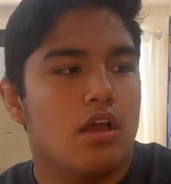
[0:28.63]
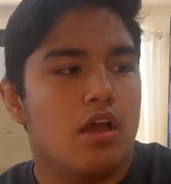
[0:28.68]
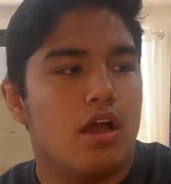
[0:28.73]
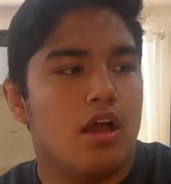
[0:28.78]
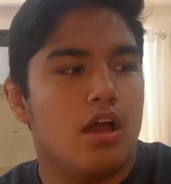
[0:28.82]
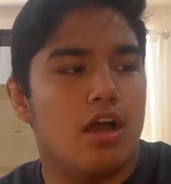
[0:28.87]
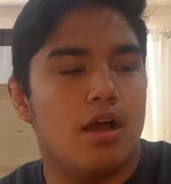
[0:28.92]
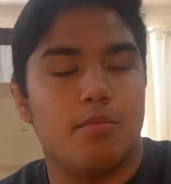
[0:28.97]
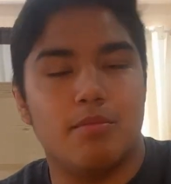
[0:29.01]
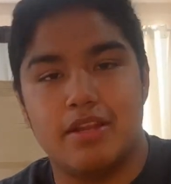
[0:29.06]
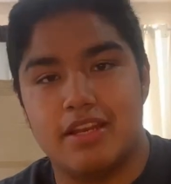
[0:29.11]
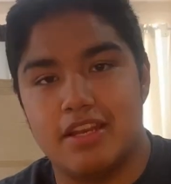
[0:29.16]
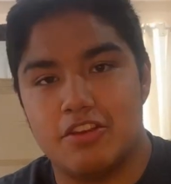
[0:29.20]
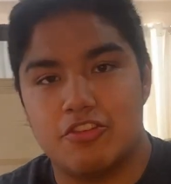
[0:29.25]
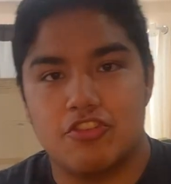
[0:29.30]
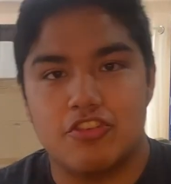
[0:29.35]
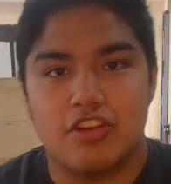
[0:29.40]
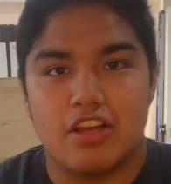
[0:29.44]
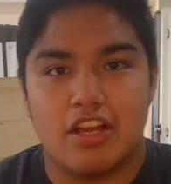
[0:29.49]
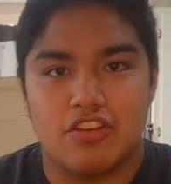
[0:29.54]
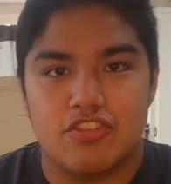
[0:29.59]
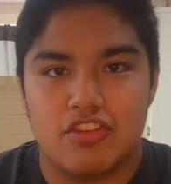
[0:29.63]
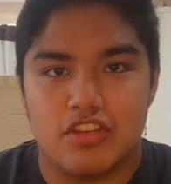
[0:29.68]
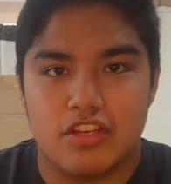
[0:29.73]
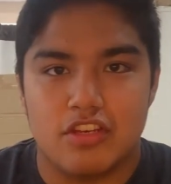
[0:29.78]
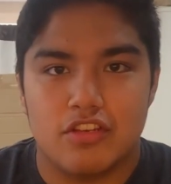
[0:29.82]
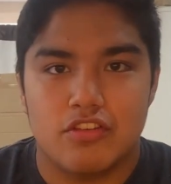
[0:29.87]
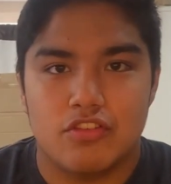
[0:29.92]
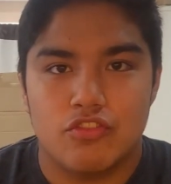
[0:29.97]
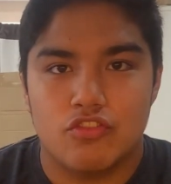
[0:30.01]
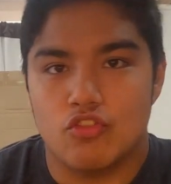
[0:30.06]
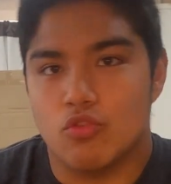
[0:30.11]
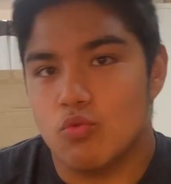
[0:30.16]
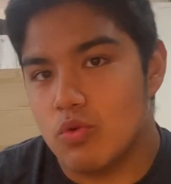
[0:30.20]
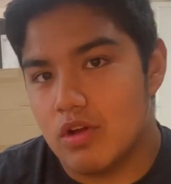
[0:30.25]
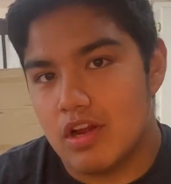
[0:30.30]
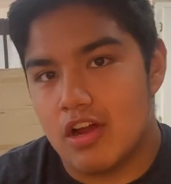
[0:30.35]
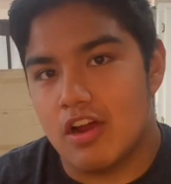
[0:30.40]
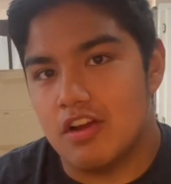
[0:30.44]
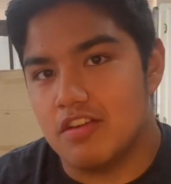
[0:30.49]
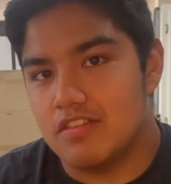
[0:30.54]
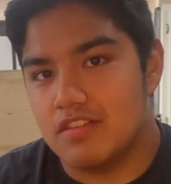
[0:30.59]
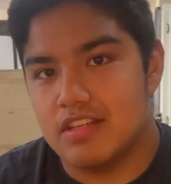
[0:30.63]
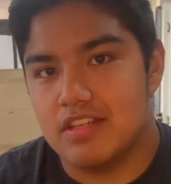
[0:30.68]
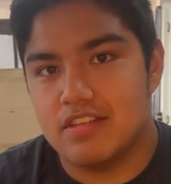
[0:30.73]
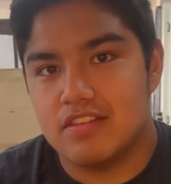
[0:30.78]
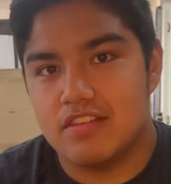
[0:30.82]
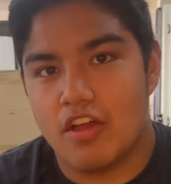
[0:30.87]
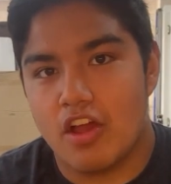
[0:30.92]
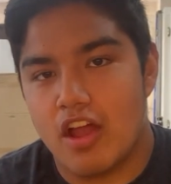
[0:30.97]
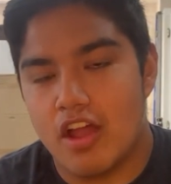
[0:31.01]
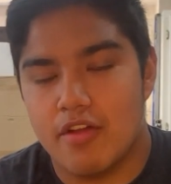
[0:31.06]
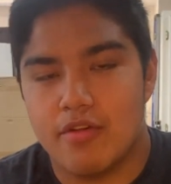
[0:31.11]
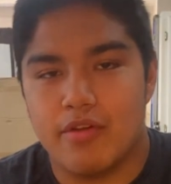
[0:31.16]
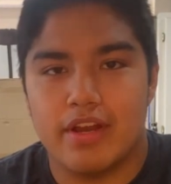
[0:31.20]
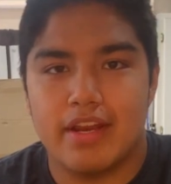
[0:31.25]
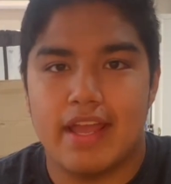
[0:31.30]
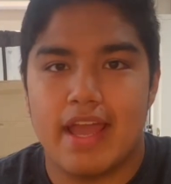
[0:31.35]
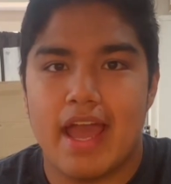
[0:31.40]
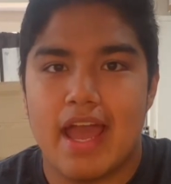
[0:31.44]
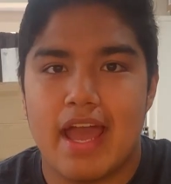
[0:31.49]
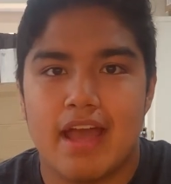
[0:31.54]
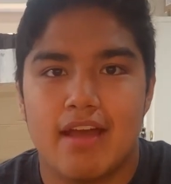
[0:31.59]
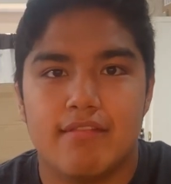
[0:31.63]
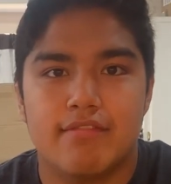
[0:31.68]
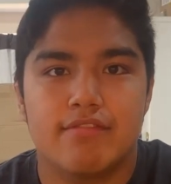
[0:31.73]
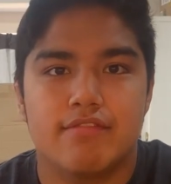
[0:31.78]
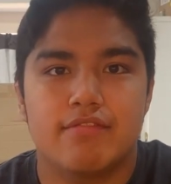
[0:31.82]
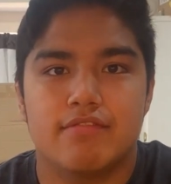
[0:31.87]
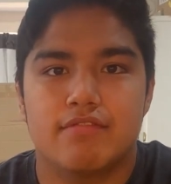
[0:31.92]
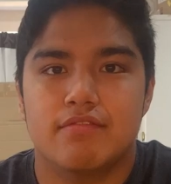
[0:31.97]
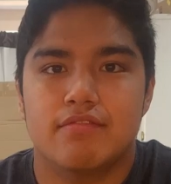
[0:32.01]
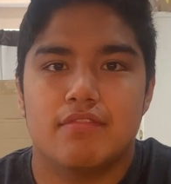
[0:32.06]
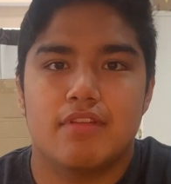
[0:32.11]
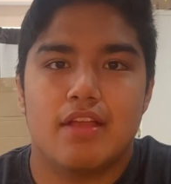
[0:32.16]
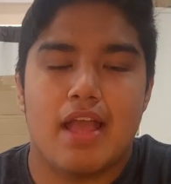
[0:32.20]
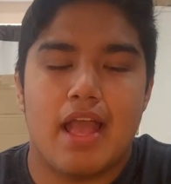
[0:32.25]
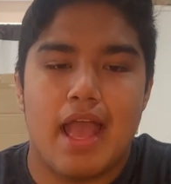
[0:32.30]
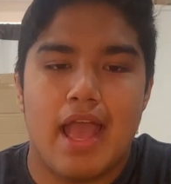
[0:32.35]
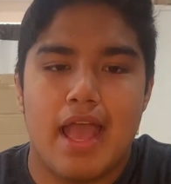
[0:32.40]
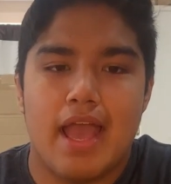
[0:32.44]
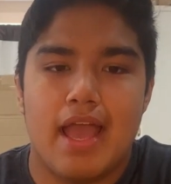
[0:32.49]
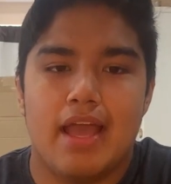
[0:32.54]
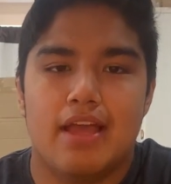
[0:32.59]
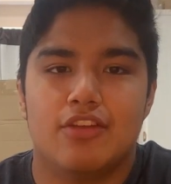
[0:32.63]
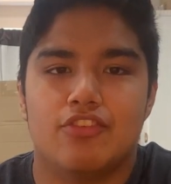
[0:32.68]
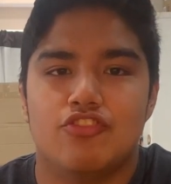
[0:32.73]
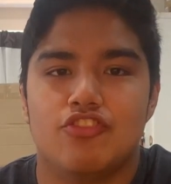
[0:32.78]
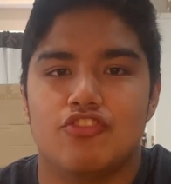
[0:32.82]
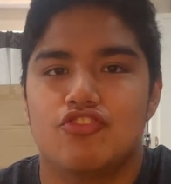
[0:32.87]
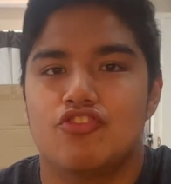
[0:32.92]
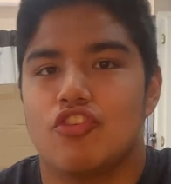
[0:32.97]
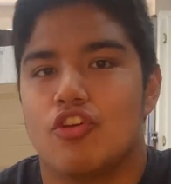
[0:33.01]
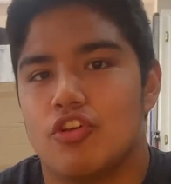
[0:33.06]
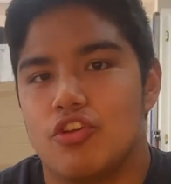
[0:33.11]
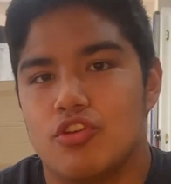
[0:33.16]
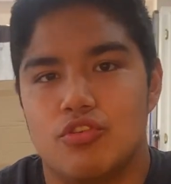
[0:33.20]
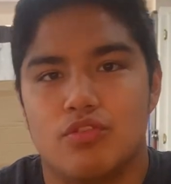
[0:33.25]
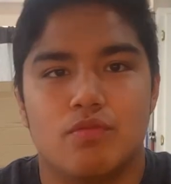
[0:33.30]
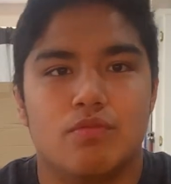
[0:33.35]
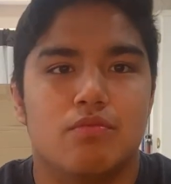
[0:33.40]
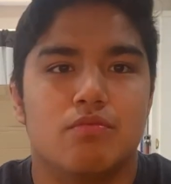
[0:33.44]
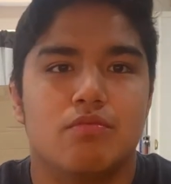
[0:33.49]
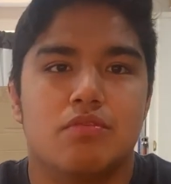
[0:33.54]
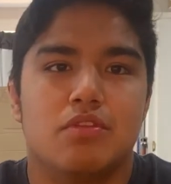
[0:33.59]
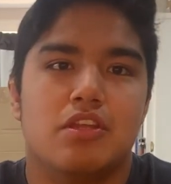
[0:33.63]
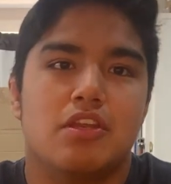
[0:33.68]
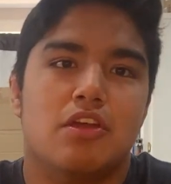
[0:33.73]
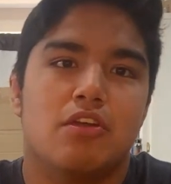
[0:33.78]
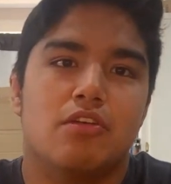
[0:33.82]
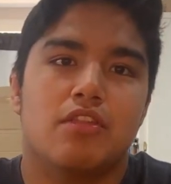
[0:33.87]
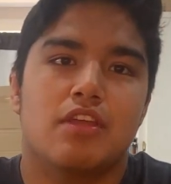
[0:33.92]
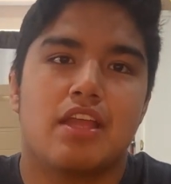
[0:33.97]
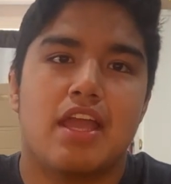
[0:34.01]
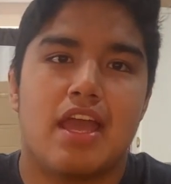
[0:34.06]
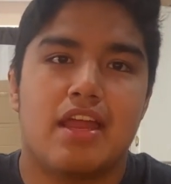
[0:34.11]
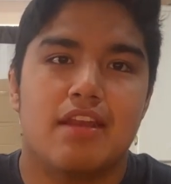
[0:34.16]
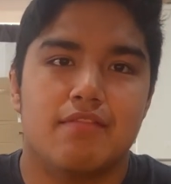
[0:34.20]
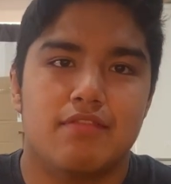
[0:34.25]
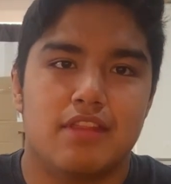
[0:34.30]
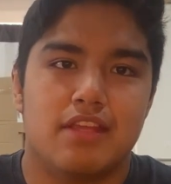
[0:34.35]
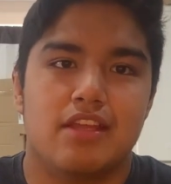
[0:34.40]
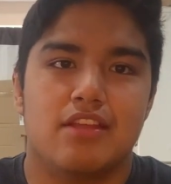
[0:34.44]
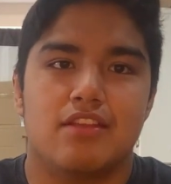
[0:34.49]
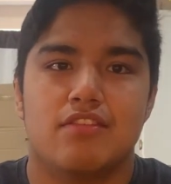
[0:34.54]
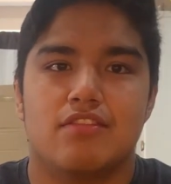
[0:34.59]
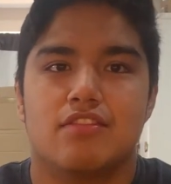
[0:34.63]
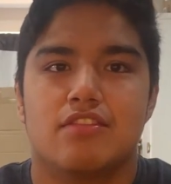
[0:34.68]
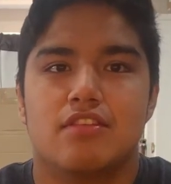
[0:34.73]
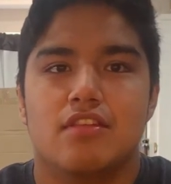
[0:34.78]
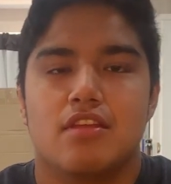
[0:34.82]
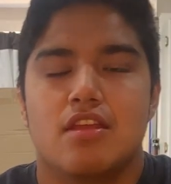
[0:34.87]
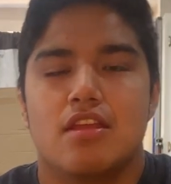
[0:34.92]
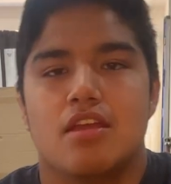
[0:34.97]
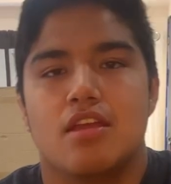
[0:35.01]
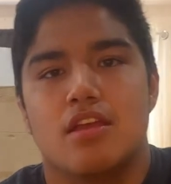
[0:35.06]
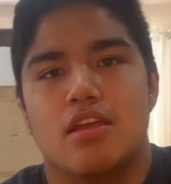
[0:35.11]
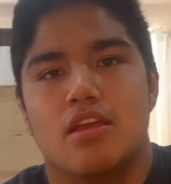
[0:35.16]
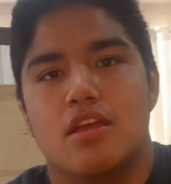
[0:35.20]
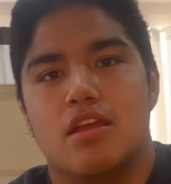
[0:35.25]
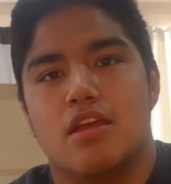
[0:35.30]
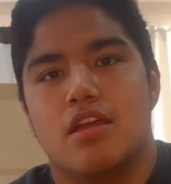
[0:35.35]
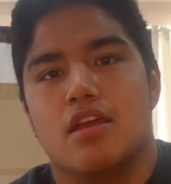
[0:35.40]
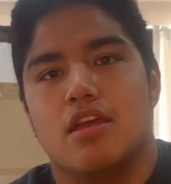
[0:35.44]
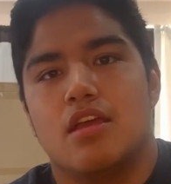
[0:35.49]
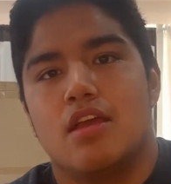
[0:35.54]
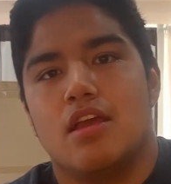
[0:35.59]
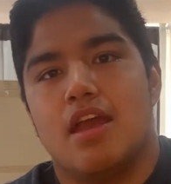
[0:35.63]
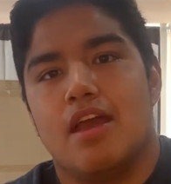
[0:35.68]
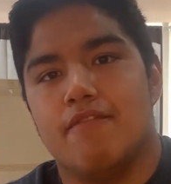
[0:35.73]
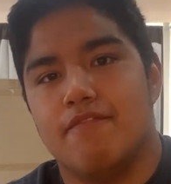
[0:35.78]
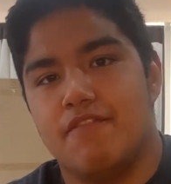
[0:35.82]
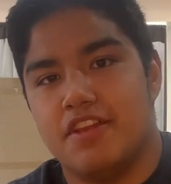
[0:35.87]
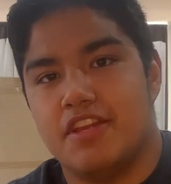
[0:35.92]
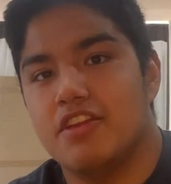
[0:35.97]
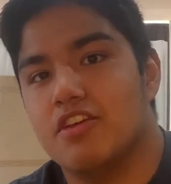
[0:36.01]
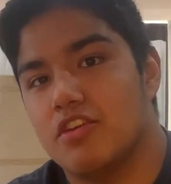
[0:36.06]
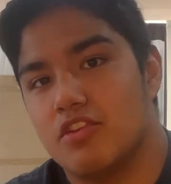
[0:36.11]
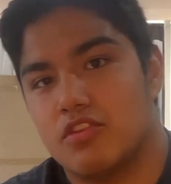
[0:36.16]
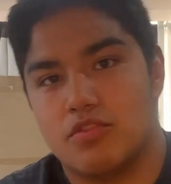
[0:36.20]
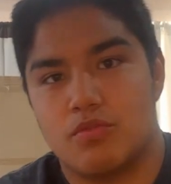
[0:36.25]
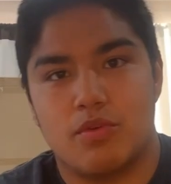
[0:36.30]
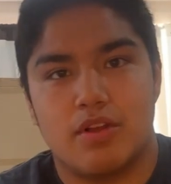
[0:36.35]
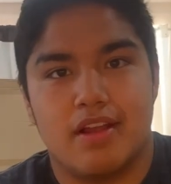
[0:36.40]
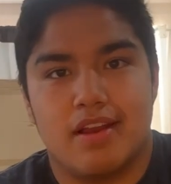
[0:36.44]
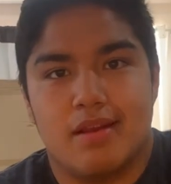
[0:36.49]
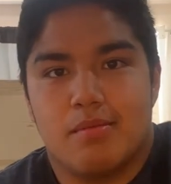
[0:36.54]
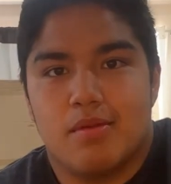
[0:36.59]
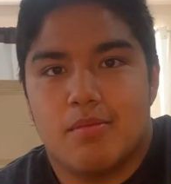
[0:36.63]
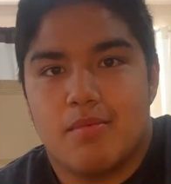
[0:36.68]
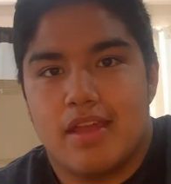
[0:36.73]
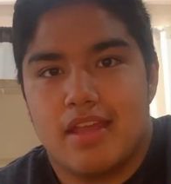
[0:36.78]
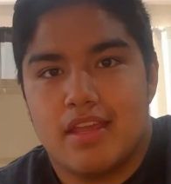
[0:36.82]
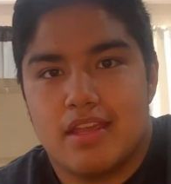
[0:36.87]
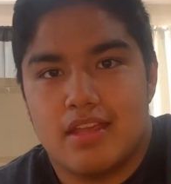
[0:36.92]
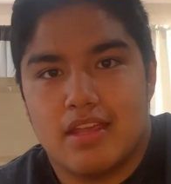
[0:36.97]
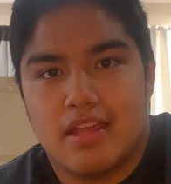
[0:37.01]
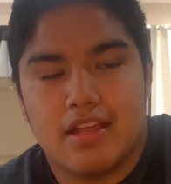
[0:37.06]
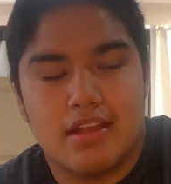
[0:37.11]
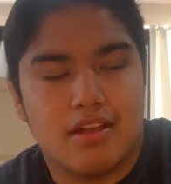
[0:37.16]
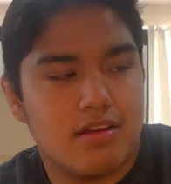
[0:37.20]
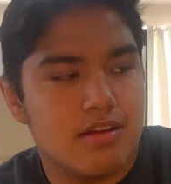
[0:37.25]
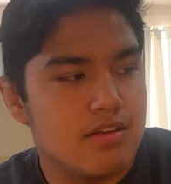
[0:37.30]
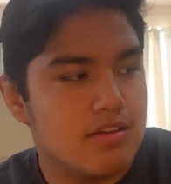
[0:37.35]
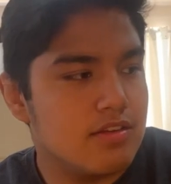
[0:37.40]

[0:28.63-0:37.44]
an introduction to what RCs I already have and just show you, the kind of things and videos we're going to be making here.